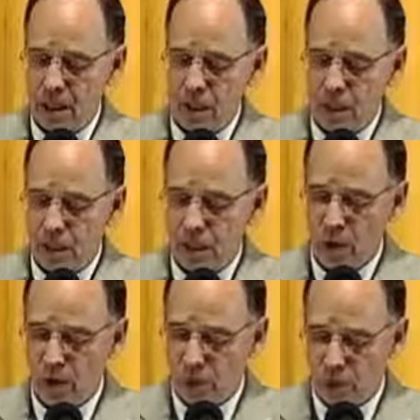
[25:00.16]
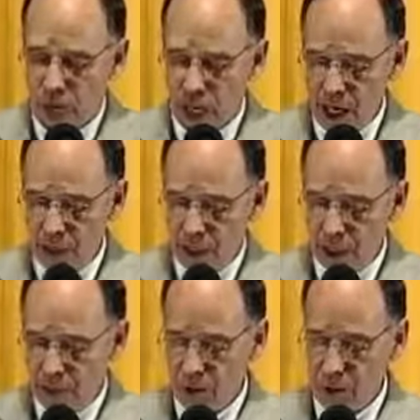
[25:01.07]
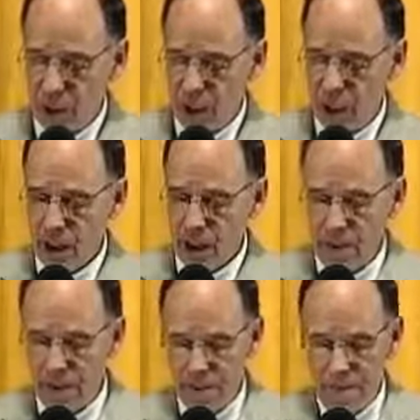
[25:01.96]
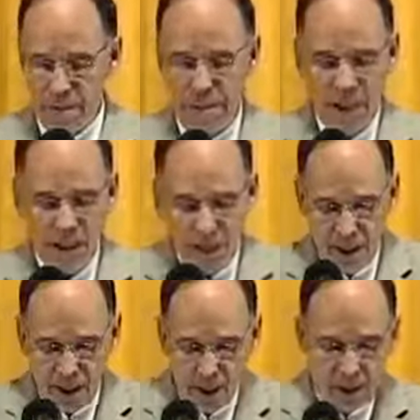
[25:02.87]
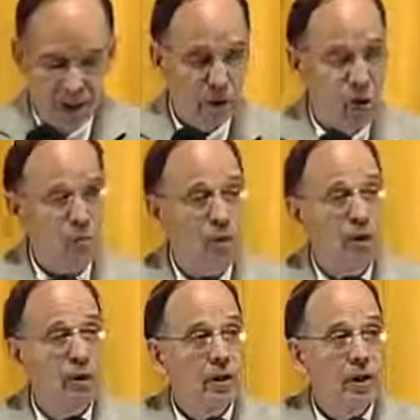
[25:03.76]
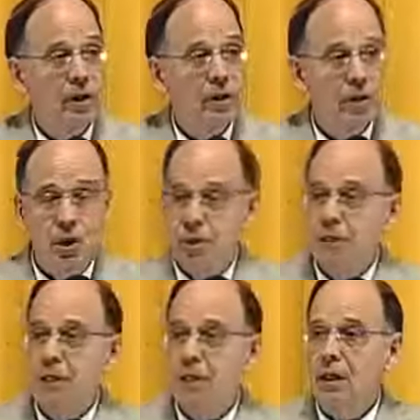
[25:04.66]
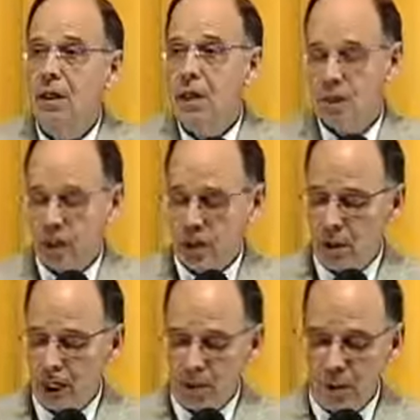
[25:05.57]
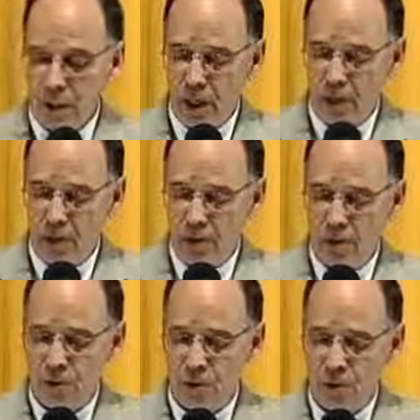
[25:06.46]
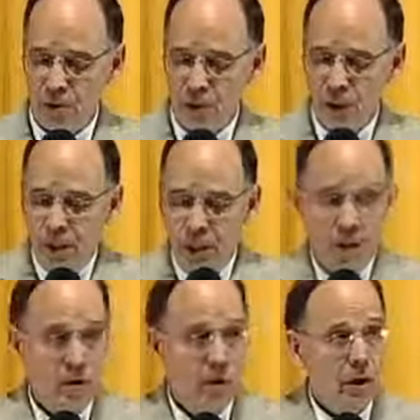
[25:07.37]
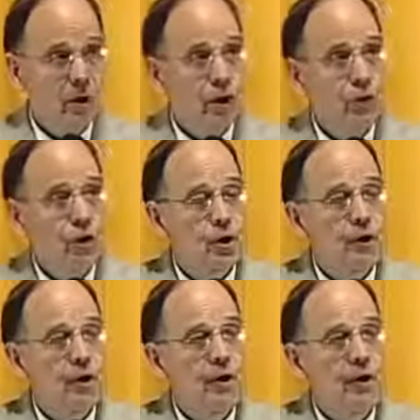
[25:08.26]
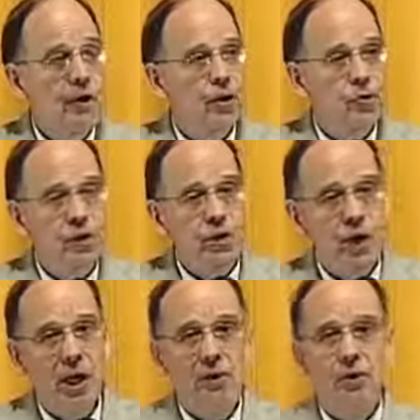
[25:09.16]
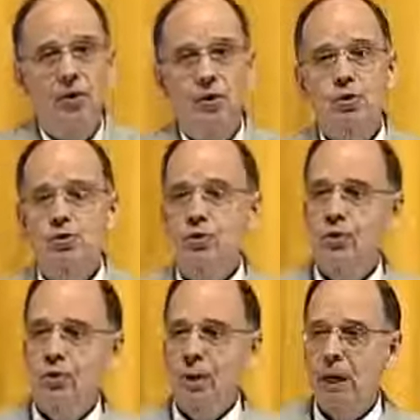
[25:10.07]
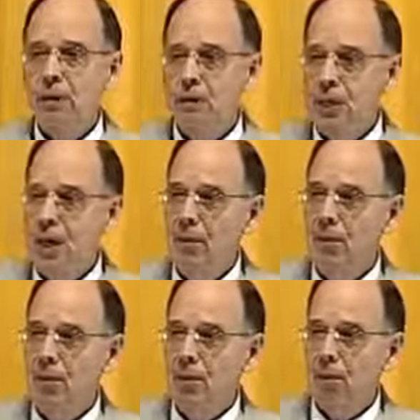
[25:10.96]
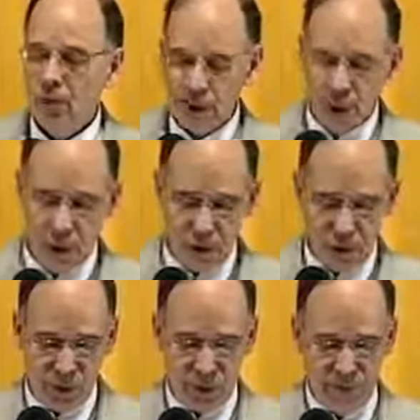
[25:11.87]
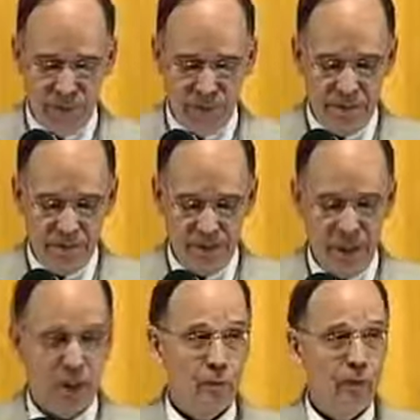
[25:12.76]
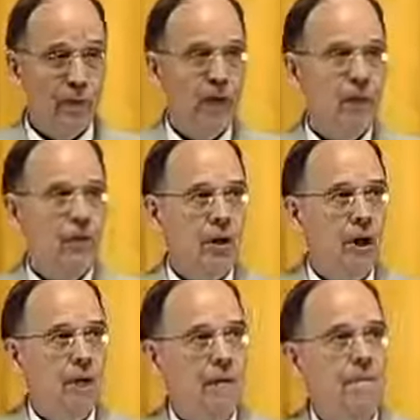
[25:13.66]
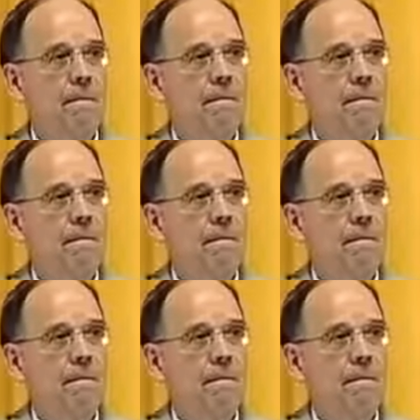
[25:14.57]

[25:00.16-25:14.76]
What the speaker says: think when we look at what's happening in society, there's more to this than just theological explanations. You know, the early church fathers rejected the truth about the Sabbath and the holy days and the plan of God.